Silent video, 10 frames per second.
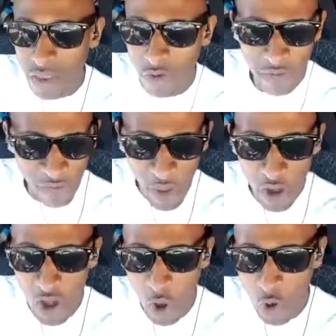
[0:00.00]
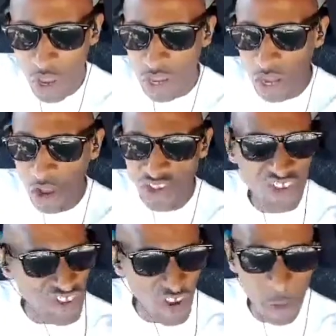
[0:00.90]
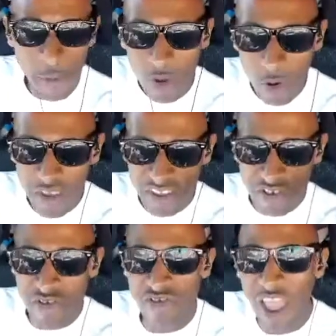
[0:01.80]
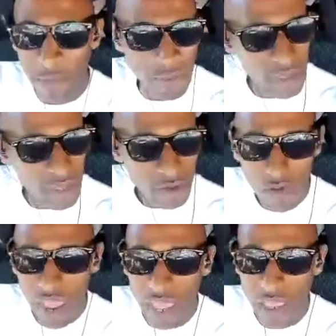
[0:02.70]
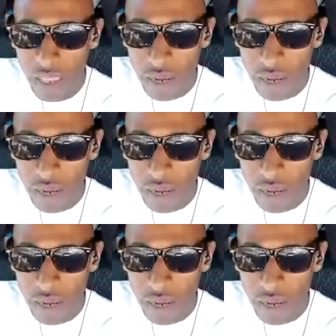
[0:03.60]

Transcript: You're on furlough, you lost your job, all this crap, right?